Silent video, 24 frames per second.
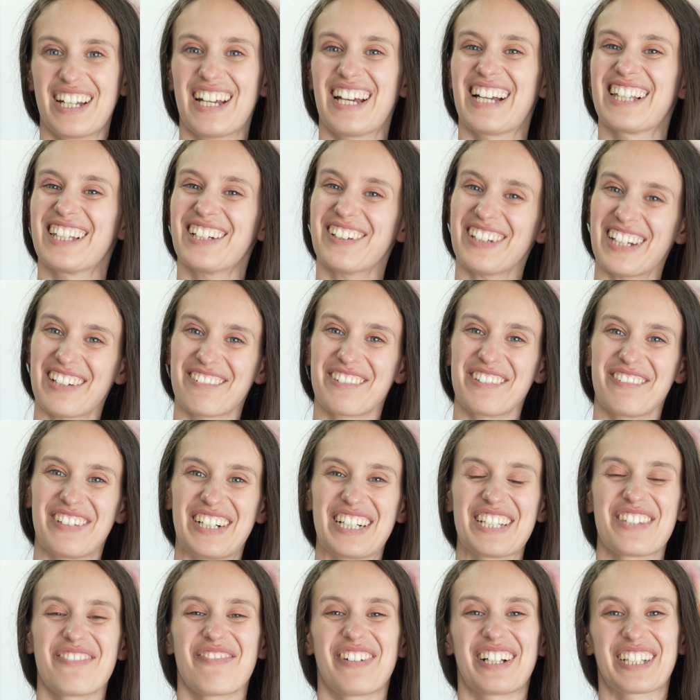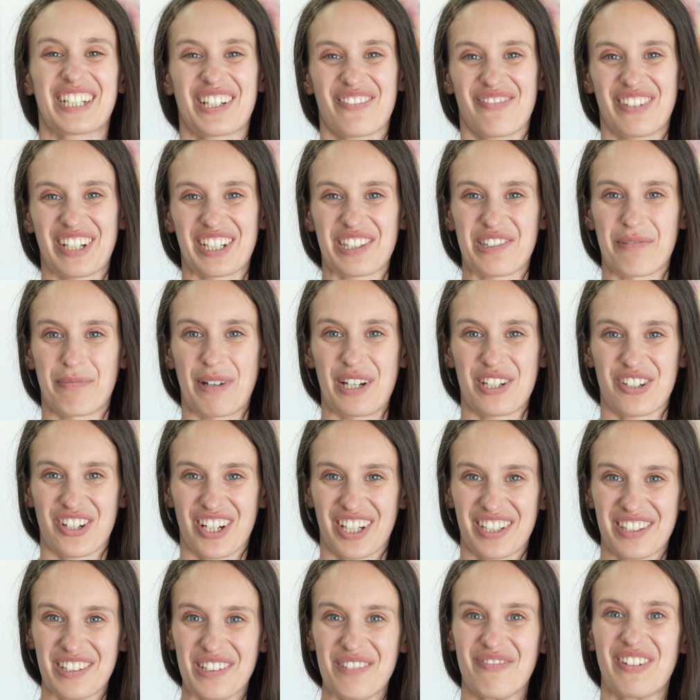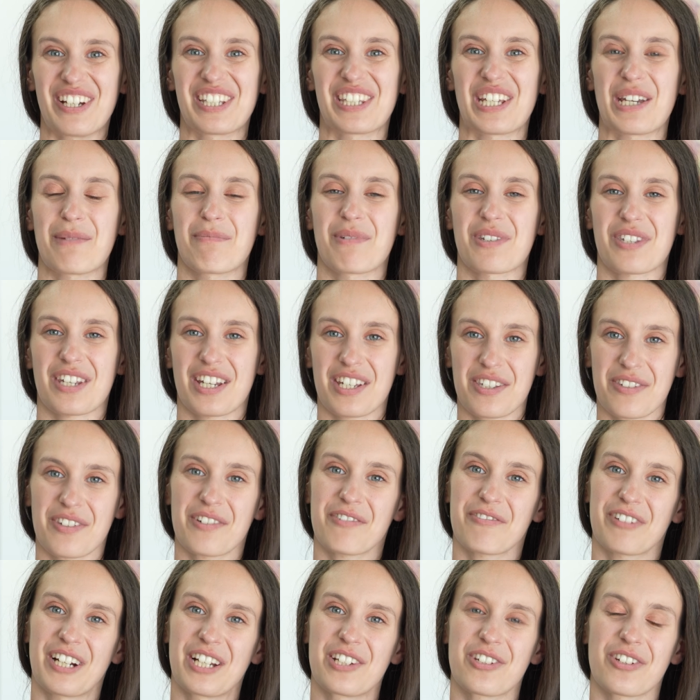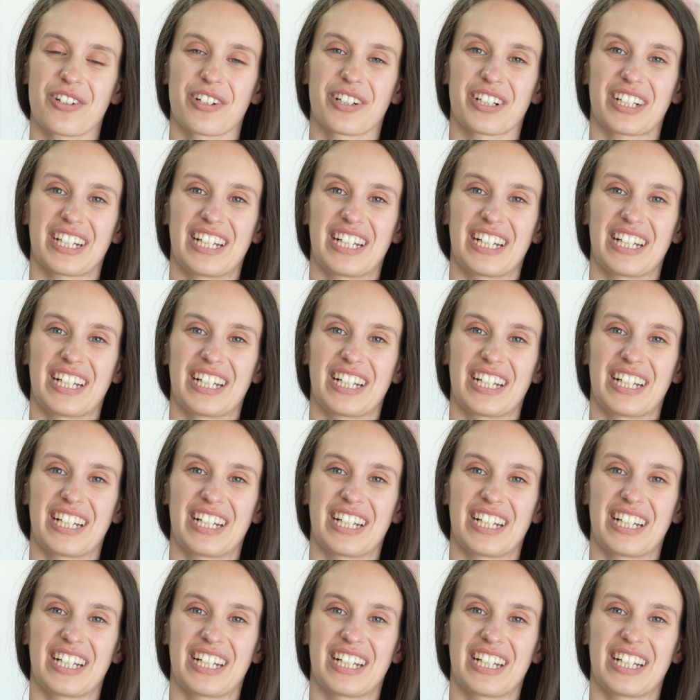Hello everyone, welcome back to my channel. My name is Esther Franchuk